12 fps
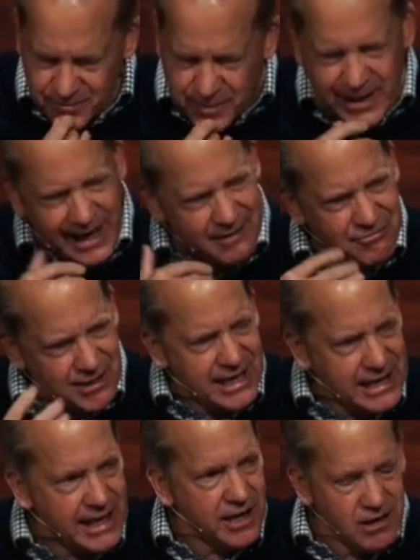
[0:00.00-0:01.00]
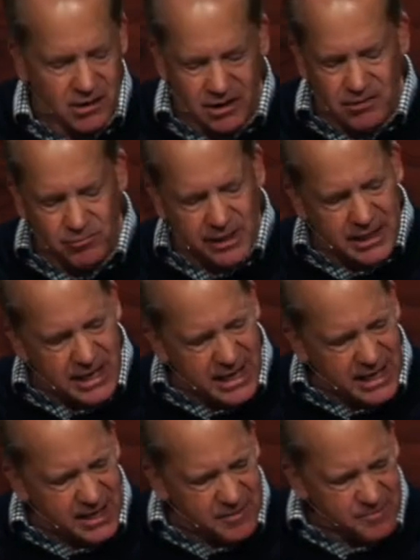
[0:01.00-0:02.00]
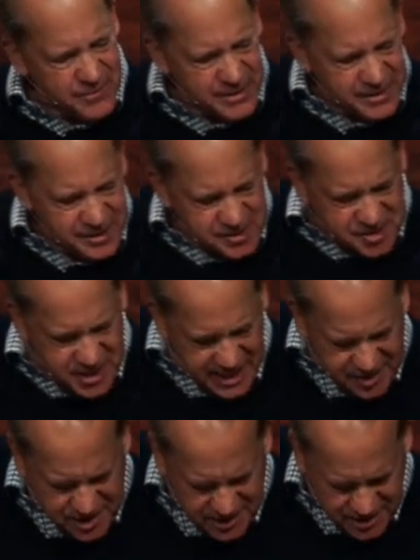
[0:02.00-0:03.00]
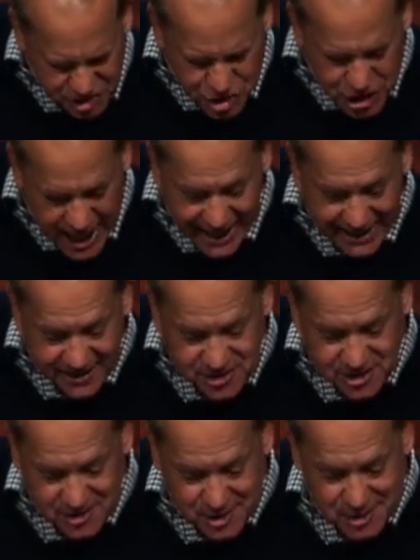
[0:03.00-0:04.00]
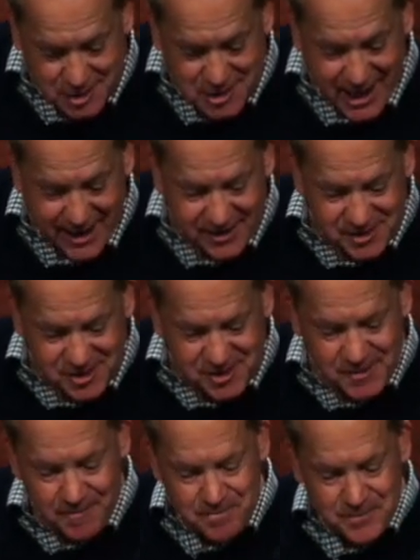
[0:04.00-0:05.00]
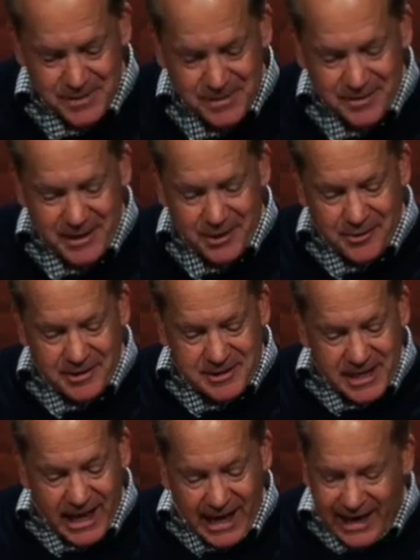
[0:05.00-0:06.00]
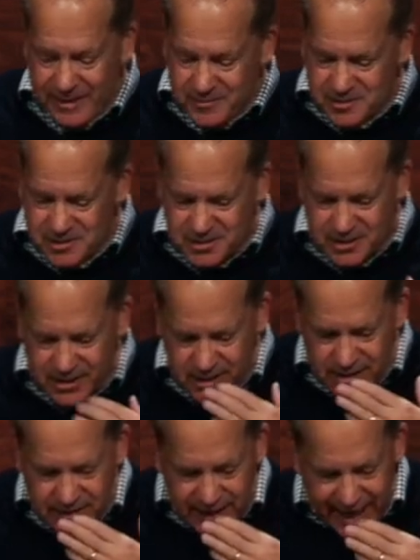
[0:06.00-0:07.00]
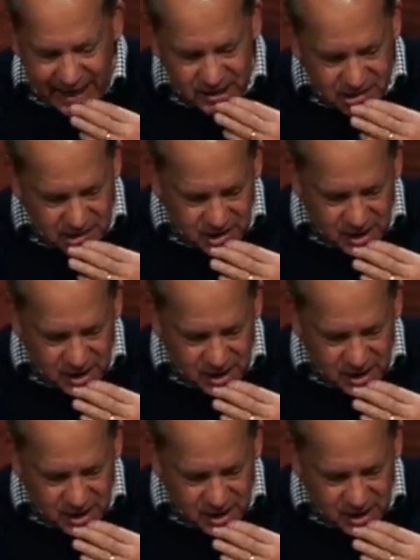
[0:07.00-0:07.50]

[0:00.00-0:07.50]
But I think here, when he seeks to change, as it says, there the times and the